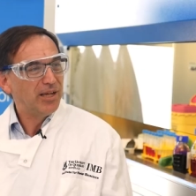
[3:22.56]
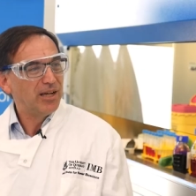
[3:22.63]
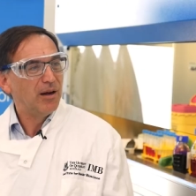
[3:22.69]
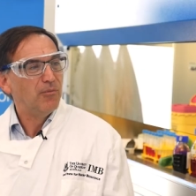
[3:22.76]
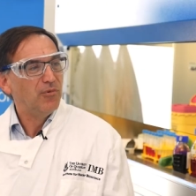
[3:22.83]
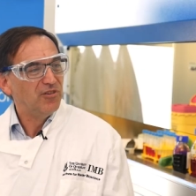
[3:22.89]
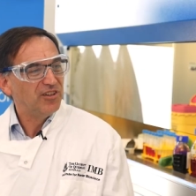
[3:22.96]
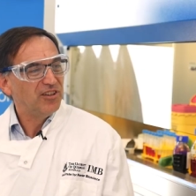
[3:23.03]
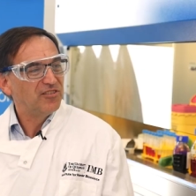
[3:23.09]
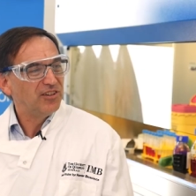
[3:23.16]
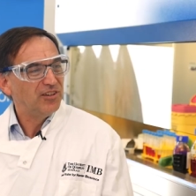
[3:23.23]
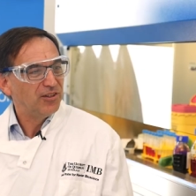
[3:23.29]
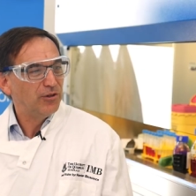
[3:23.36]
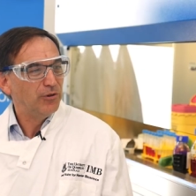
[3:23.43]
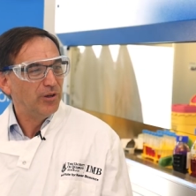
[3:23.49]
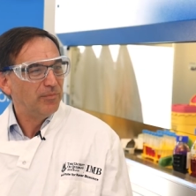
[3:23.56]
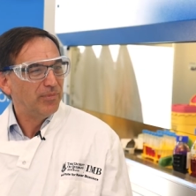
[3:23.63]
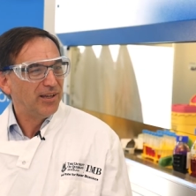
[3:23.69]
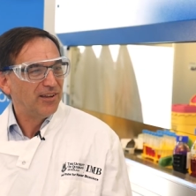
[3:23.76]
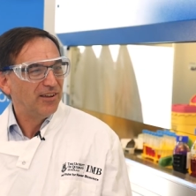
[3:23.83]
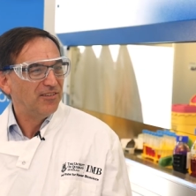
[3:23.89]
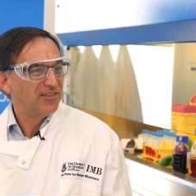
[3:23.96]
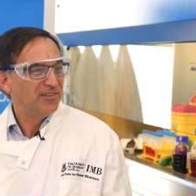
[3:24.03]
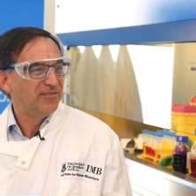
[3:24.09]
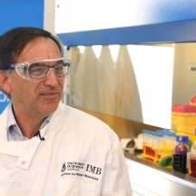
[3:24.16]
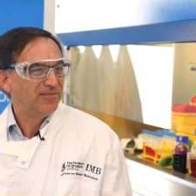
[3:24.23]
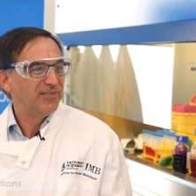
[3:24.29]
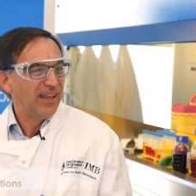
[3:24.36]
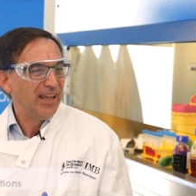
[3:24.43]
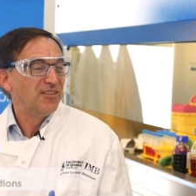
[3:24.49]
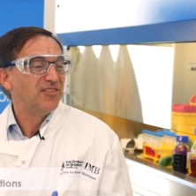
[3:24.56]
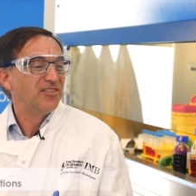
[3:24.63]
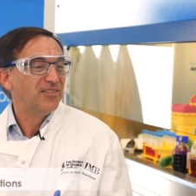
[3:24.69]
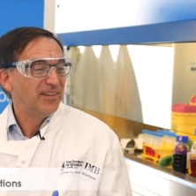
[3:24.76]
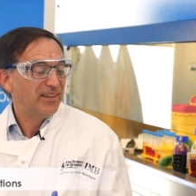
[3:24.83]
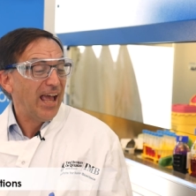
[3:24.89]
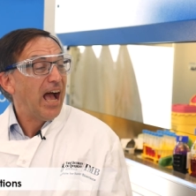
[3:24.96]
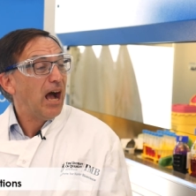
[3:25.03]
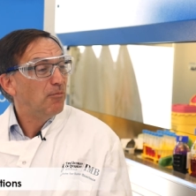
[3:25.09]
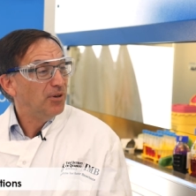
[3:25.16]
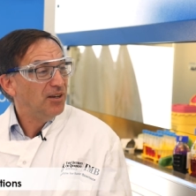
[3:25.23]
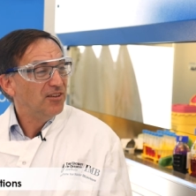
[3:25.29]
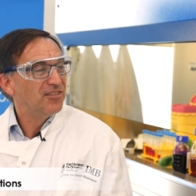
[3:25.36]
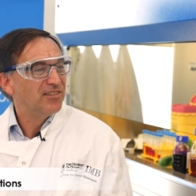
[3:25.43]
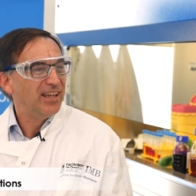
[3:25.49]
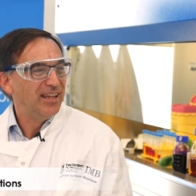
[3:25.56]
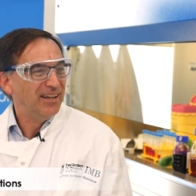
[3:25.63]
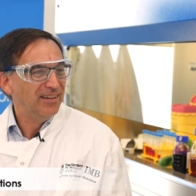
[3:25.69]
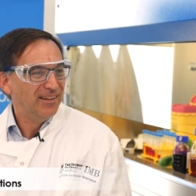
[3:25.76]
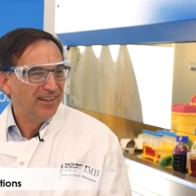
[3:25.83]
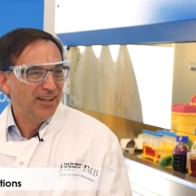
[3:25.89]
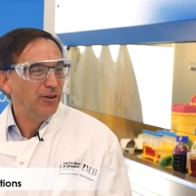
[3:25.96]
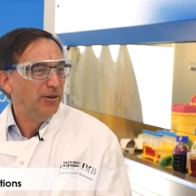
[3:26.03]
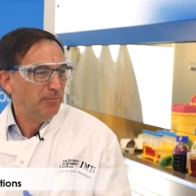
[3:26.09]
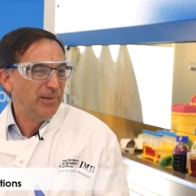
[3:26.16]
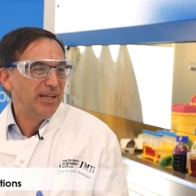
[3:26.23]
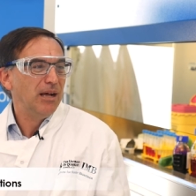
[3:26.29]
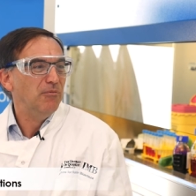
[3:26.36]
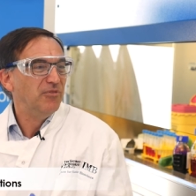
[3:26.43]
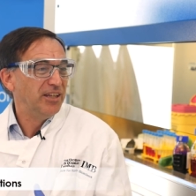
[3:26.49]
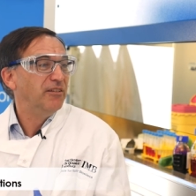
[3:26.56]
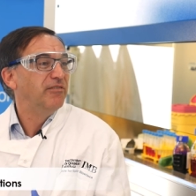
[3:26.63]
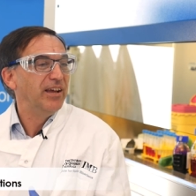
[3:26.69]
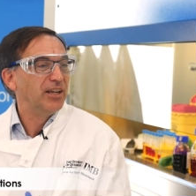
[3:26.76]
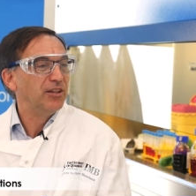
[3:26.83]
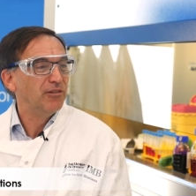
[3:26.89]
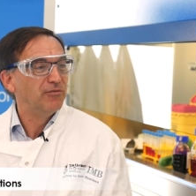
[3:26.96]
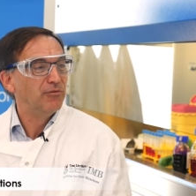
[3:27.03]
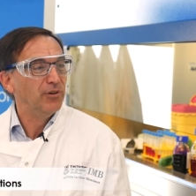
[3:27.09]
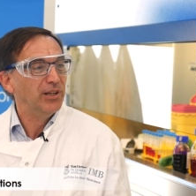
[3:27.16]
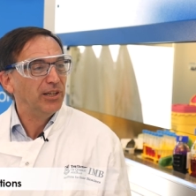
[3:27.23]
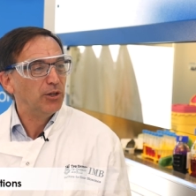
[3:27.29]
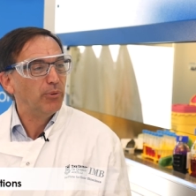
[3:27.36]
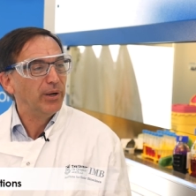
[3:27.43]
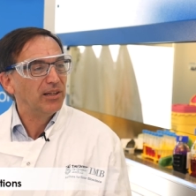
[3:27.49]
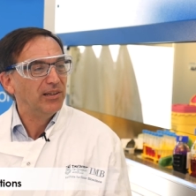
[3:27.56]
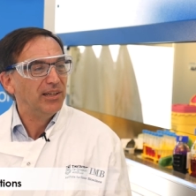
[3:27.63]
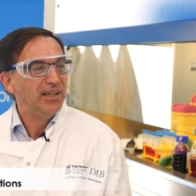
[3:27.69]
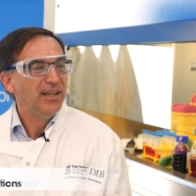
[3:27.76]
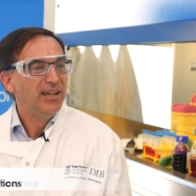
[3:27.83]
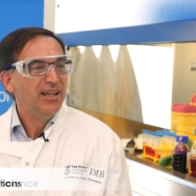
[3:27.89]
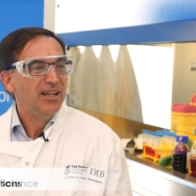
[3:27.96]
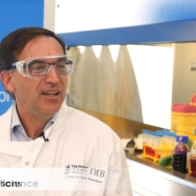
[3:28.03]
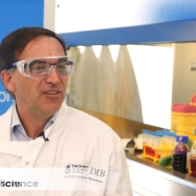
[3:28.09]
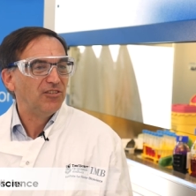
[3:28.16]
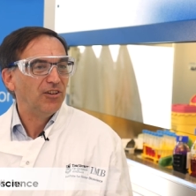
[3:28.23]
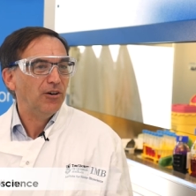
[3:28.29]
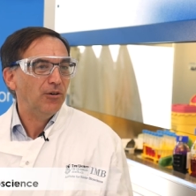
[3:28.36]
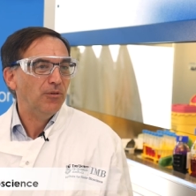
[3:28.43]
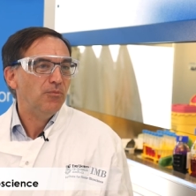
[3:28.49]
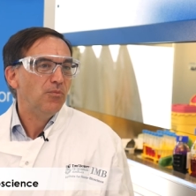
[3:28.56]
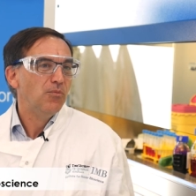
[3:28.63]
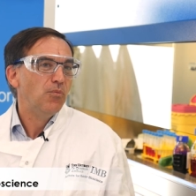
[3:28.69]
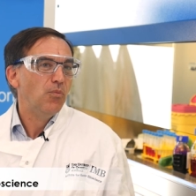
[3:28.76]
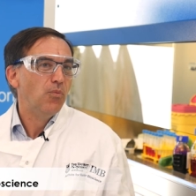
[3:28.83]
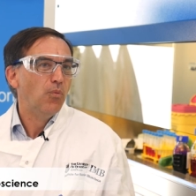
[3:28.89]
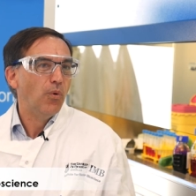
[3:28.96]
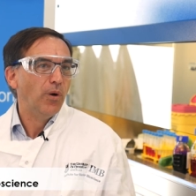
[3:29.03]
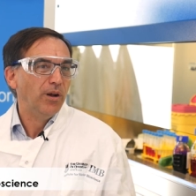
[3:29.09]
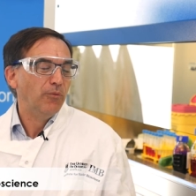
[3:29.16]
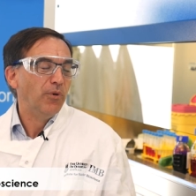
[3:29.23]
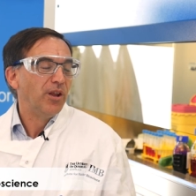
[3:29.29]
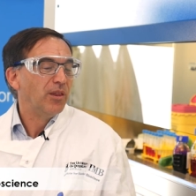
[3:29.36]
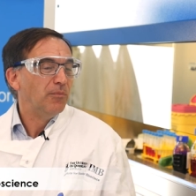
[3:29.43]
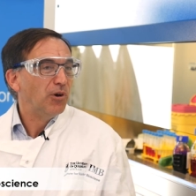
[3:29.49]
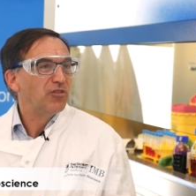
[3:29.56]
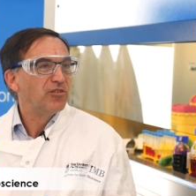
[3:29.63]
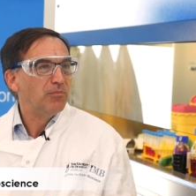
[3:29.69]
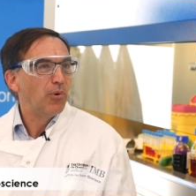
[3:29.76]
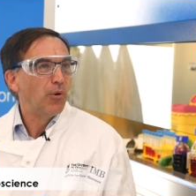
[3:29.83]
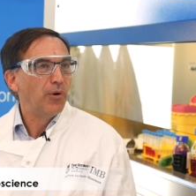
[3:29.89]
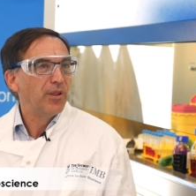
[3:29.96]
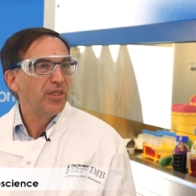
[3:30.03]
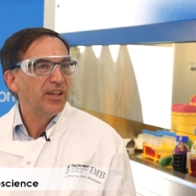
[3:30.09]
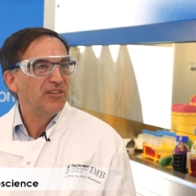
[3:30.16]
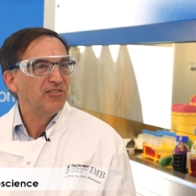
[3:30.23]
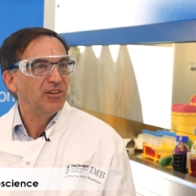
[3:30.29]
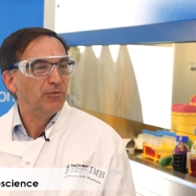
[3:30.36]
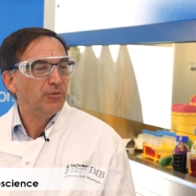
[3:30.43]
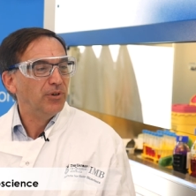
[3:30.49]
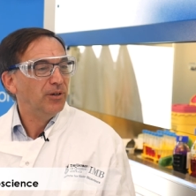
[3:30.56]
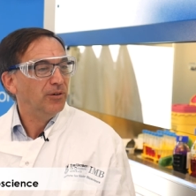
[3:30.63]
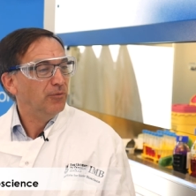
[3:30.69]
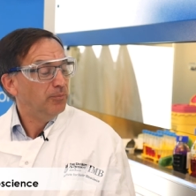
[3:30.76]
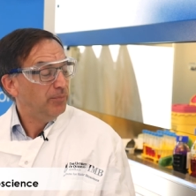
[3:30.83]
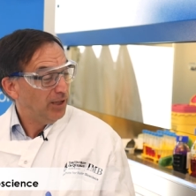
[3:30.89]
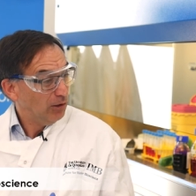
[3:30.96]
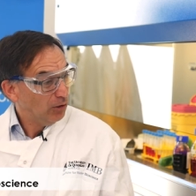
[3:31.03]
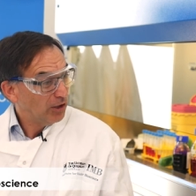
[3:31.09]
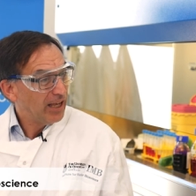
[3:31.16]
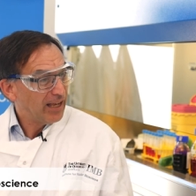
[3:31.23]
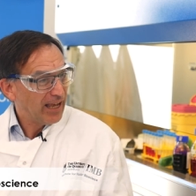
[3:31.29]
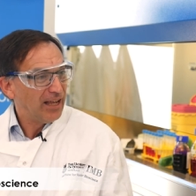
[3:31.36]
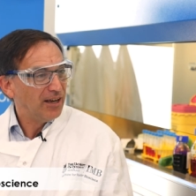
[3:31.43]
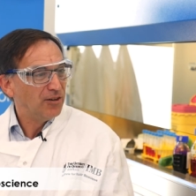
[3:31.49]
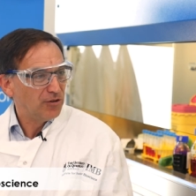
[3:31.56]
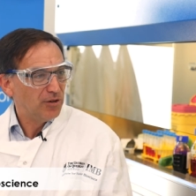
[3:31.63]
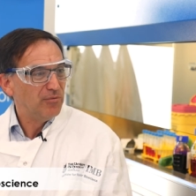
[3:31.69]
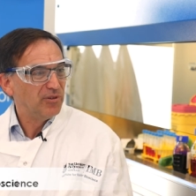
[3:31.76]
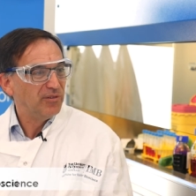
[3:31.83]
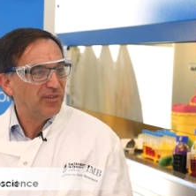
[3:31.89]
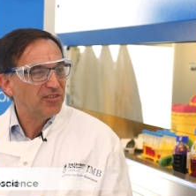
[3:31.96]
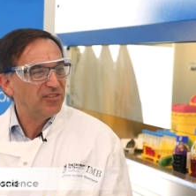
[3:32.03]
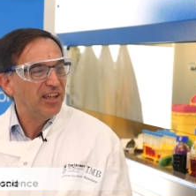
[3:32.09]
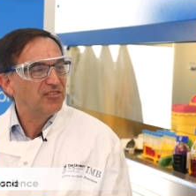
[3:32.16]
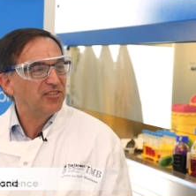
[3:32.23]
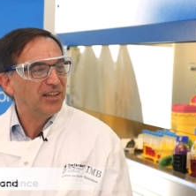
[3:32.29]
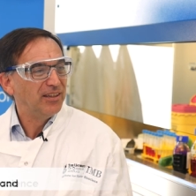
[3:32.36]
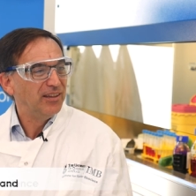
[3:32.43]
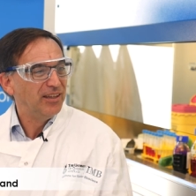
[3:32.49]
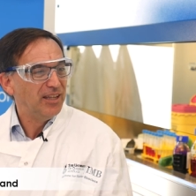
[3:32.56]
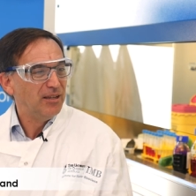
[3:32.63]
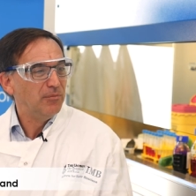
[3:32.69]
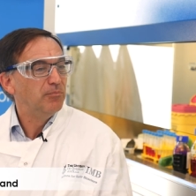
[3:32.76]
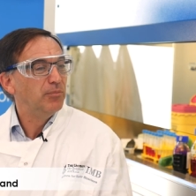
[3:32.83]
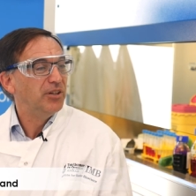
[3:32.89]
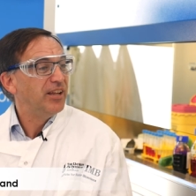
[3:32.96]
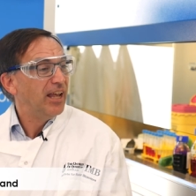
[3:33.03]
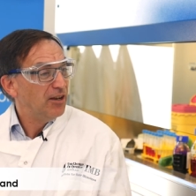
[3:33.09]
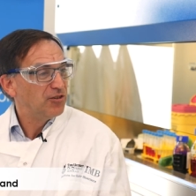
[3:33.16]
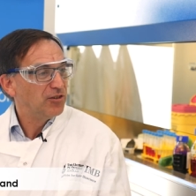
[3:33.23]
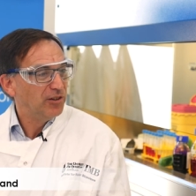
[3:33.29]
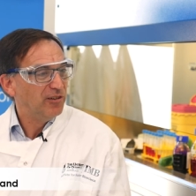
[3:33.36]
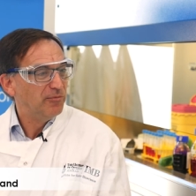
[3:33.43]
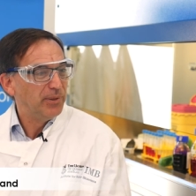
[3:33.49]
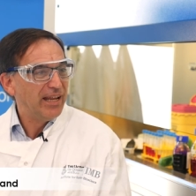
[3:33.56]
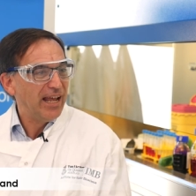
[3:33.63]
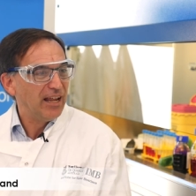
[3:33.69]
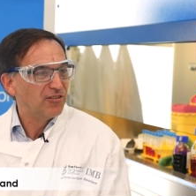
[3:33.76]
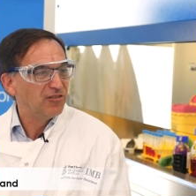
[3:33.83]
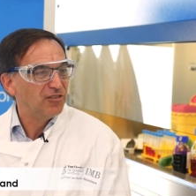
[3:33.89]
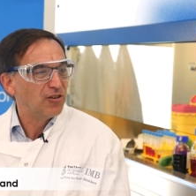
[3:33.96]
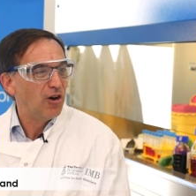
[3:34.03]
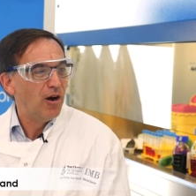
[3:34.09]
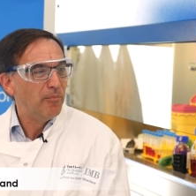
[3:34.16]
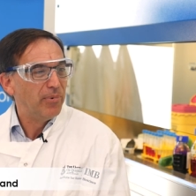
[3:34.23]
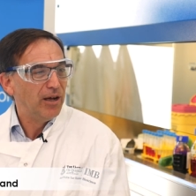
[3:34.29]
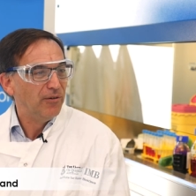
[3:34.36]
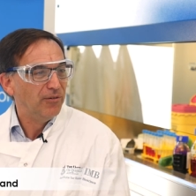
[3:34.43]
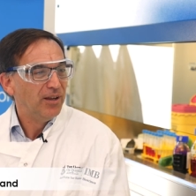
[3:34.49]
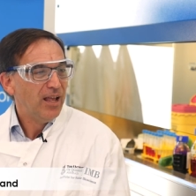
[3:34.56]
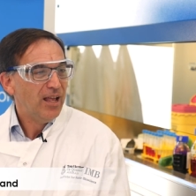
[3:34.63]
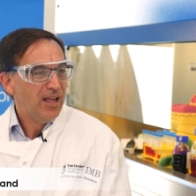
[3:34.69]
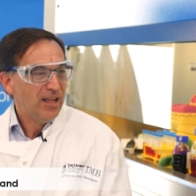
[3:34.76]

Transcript: become resistant to it because if that happens, then you know, it becomes ineffective really quickly. So one of the most important things that we'll be looking at in terms of assessing the potential of the Botanix's compound,